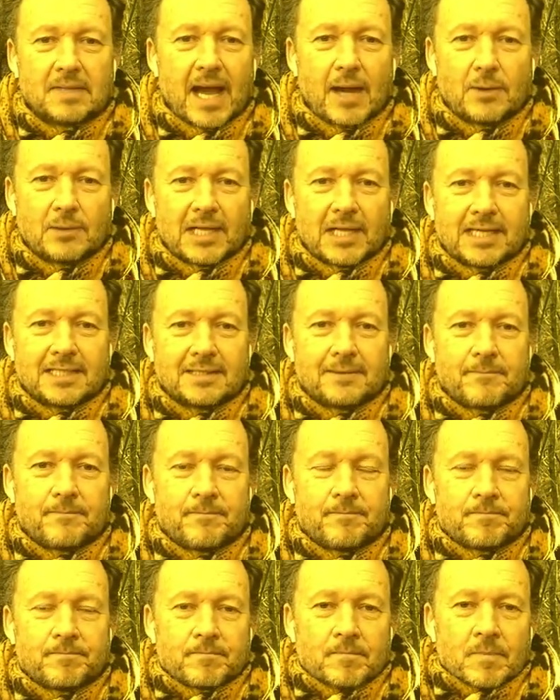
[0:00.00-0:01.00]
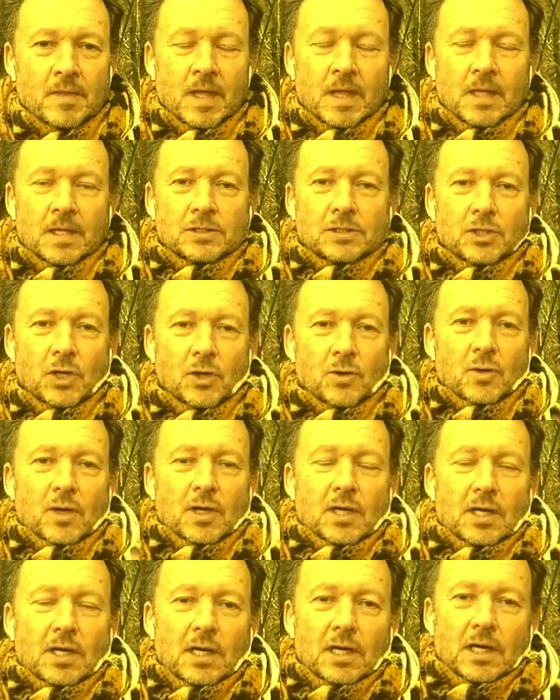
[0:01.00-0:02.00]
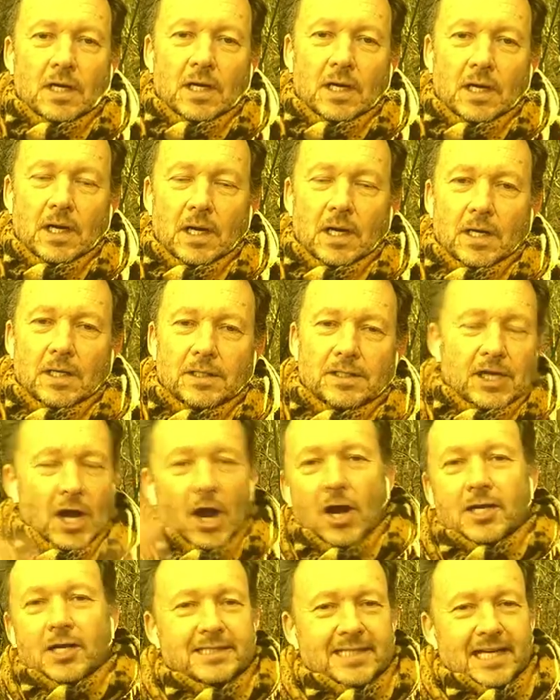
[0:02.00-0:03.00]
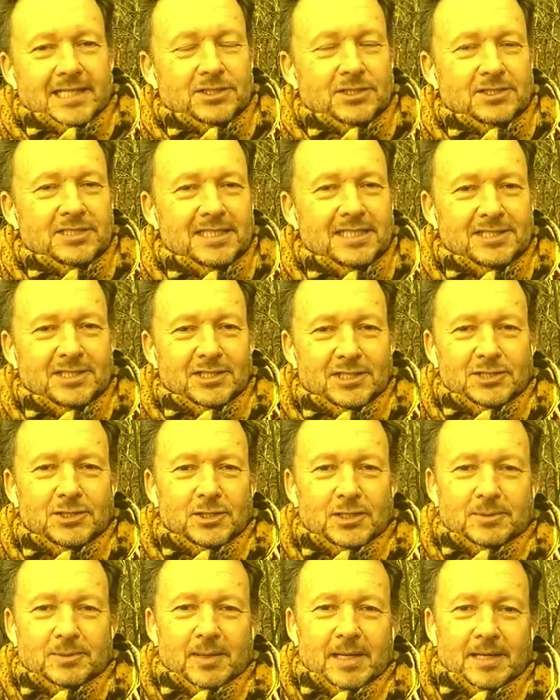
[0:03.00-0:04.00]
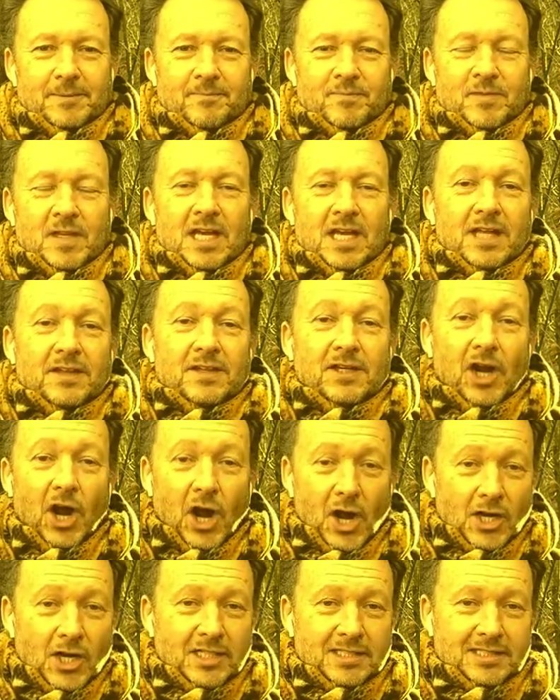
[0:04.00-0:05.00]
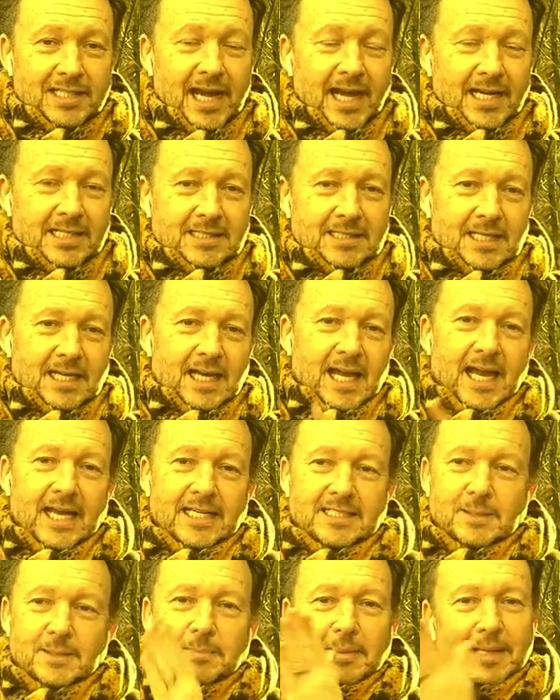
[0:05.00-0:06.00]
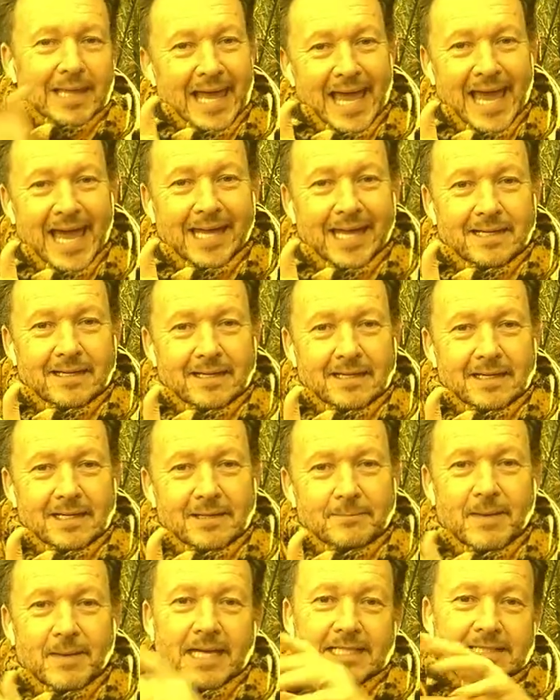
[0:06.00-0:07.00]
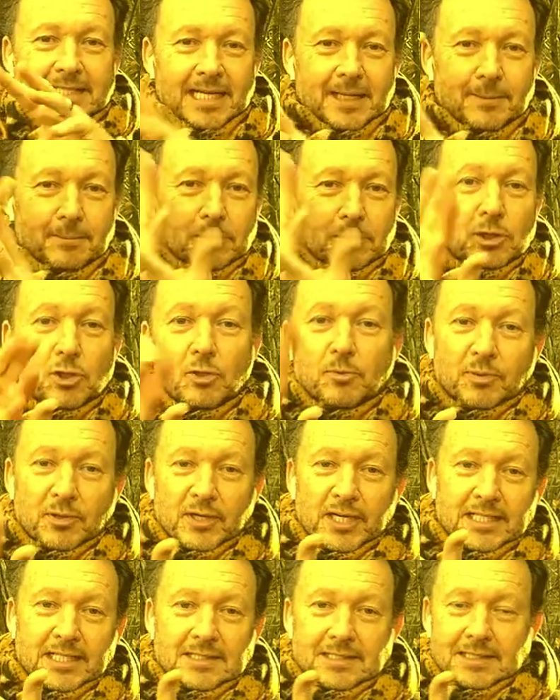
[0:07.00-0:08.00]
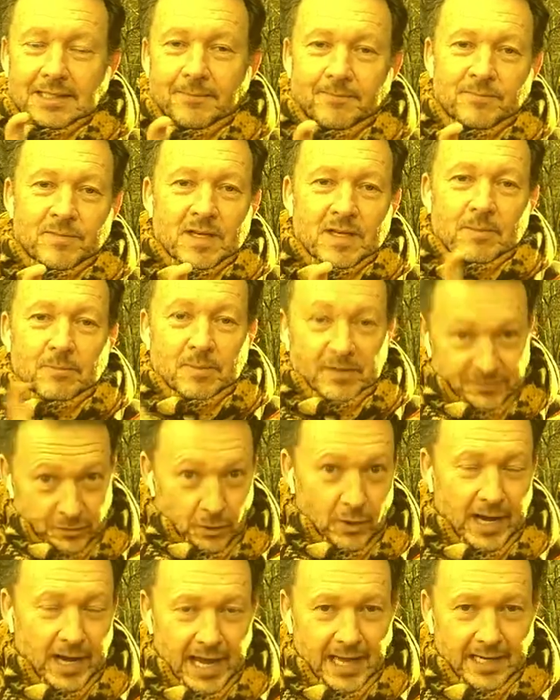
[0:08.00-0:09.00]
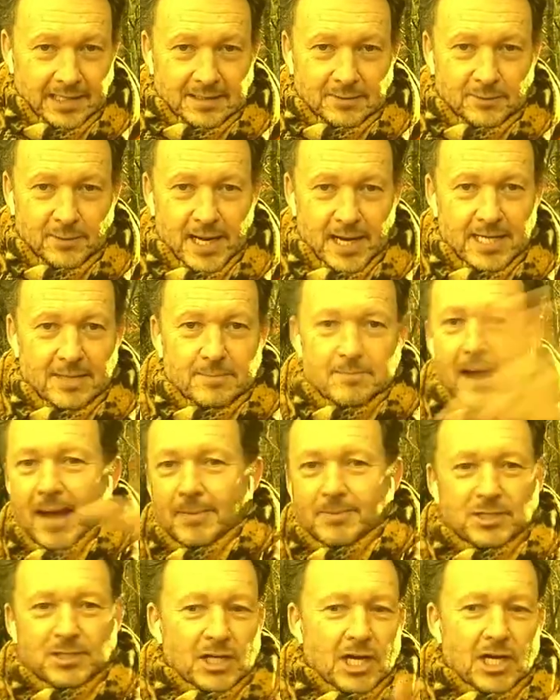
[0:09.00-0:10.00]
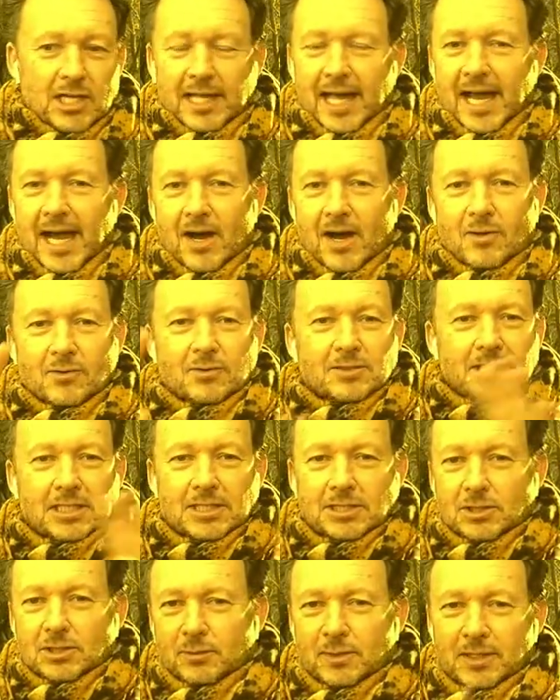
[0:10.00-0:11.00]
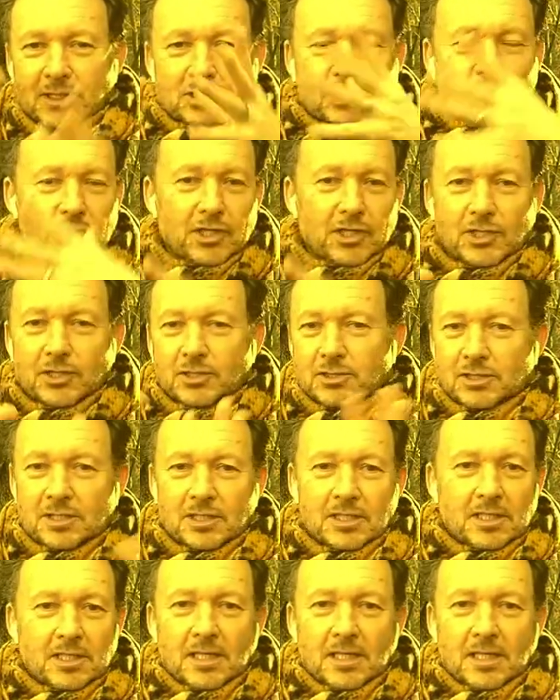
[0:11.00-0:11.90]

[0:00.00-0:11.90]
outlet. So the architect is easier to explain. The architect has a plan, makes like a blueprint beforehand, right? Maps it all out, does the research,